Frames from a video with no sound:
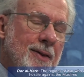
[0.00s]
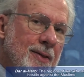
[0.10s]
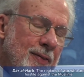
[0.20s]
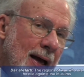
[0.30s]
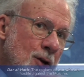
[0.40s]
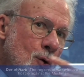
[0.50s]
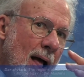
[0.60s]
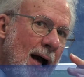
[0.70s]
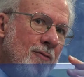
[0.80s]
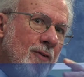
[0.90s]
then you
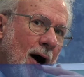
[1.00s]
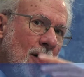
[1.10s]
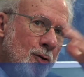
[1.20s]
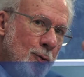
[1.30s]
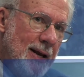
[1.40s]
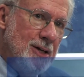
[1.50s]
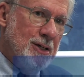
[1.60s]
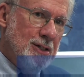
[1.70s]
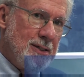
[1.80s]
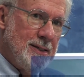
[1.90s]
have other
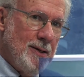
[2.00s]
regions